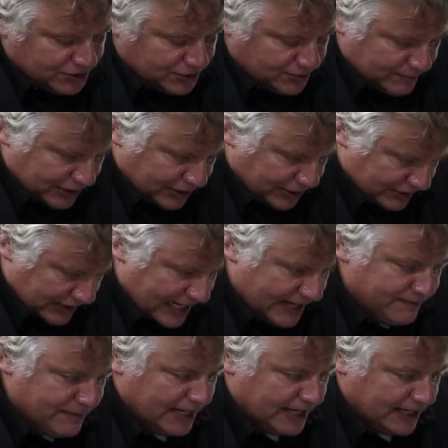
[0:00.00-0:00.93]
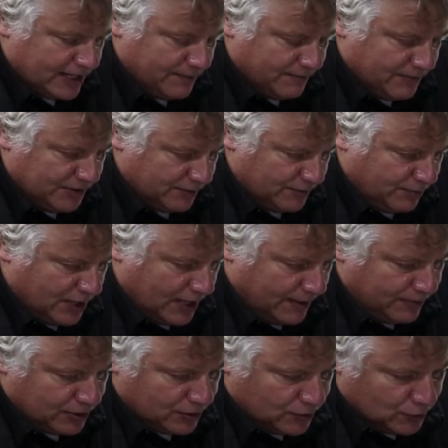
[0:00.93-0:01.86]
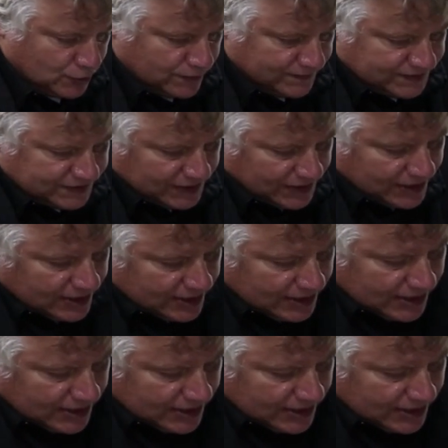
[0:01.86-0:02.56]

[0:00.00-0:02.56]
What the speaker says: your belt lined back up in the proper grooves.